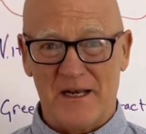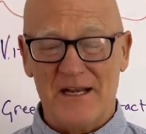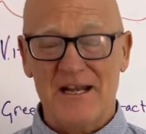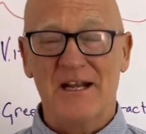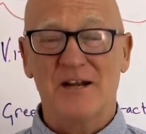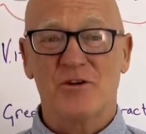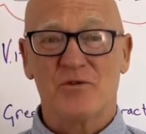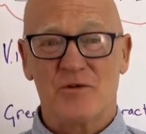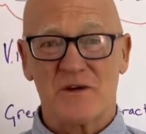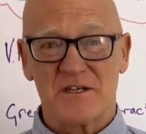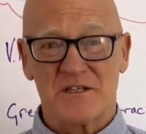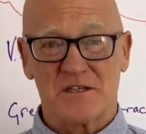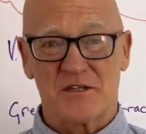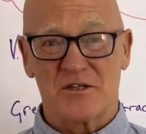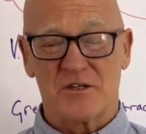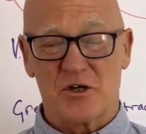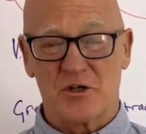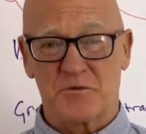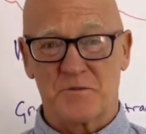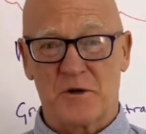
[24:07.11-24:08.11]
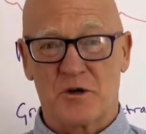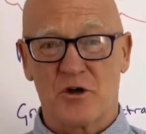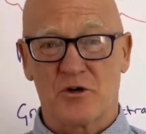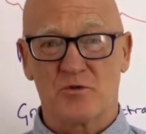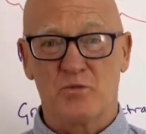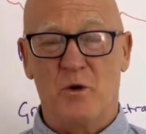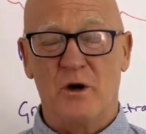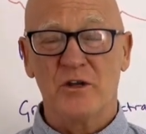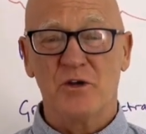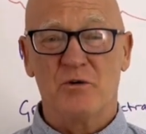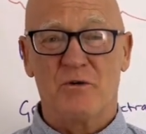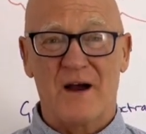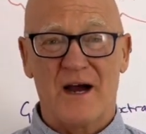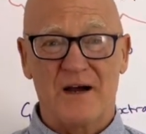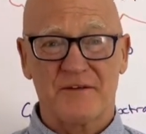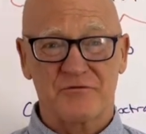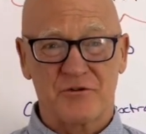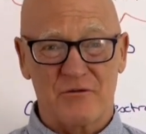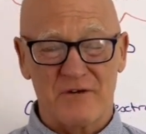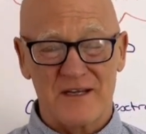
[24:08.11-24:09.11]
Increase the dose, because what you're
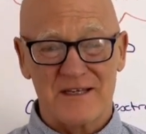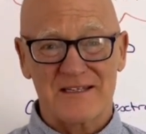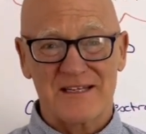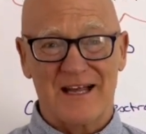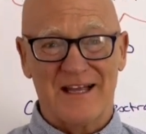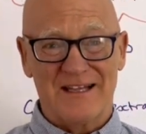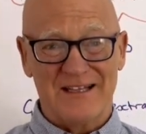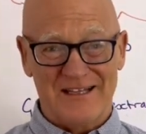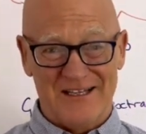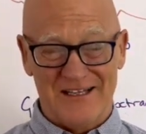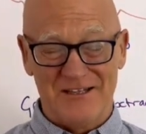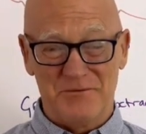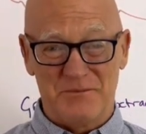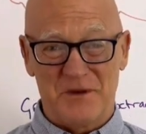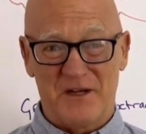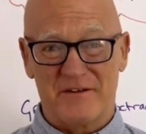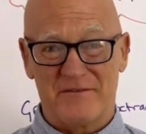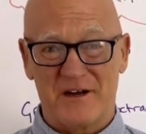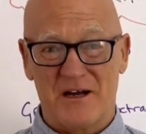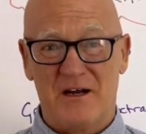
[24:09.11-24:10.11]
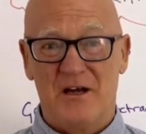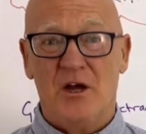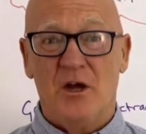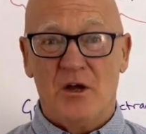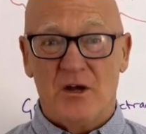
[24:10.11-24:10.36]
after is a little bit of a,